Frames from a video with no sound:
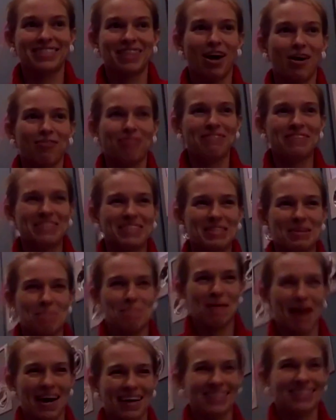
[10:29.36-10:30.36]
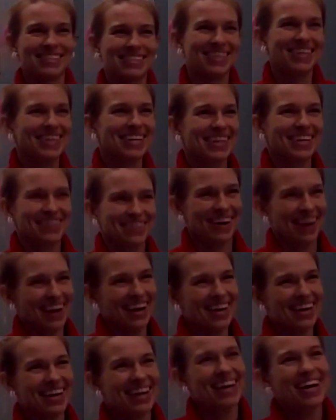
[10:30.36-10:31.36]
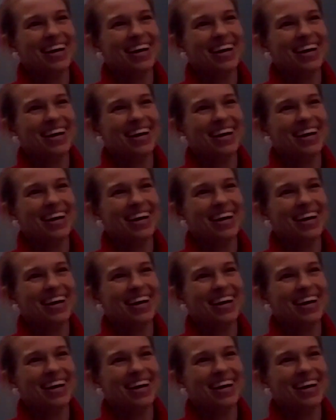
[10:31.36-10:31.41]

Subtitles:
itself is the pest, right?